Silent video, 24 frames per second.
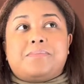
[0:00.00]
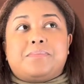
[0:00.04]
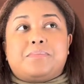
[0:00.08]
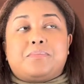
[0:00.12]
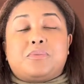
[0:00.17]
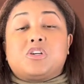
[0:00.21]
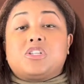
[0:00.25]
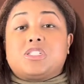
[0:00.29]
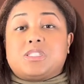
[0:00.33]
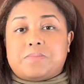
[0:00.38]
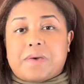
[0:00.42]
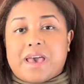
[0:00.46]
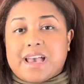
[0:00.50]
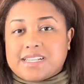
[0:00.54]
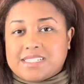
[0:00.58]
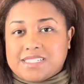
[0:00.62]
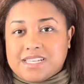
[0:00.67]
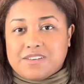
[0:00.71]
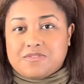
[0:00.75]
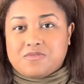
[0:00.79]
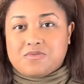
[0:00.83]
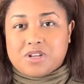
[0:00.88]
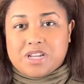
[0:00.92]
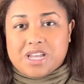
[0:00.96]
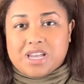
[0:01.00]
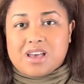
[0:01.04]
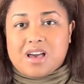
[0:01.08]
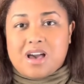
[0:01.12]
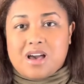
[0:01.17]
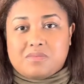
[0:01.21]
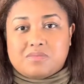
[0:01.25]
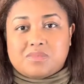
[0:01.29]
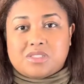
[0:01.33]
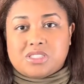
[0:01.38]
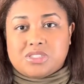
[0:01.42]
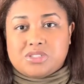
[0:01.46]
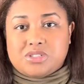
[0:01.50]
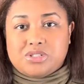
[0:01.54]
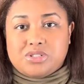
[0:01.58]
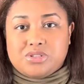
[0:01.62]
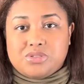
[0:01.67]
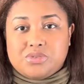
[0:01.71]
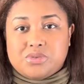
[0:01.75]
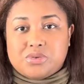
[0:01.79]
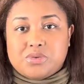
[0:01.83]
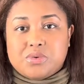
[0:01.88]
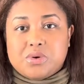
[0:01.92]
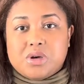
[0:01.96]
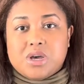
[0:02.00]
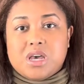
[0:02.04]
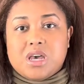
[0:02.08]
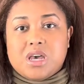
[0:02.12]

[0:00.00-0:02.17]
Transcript: perspective when it comes to